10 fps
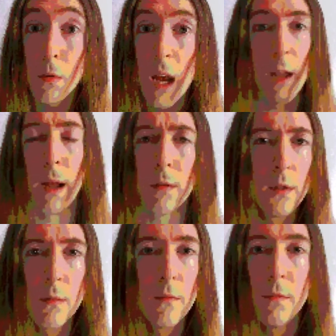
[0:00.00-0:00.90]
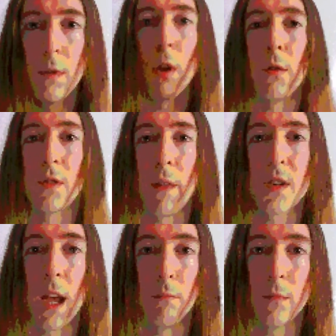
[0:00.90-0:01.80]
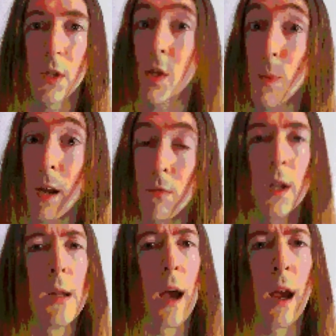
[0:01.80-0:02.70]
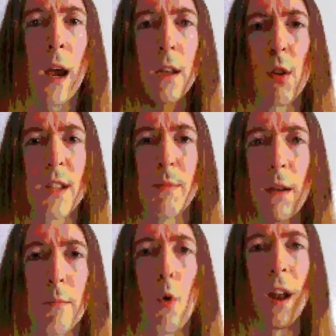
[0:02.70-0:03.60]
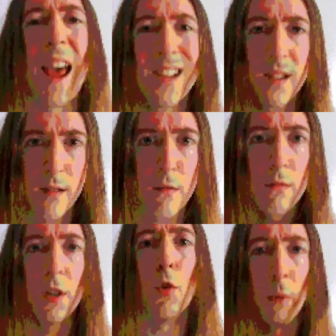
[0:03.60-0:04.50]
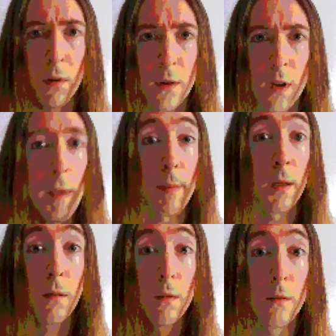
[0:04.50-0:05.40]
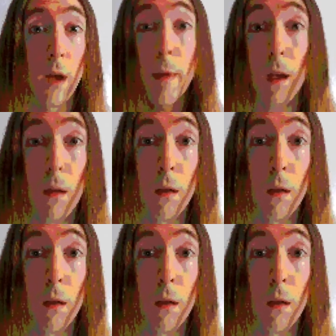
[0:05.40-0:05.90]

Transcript: Anyway, you don't all sound the same, just as we don't. As long as I'm sounding more or less human and happy. Am I?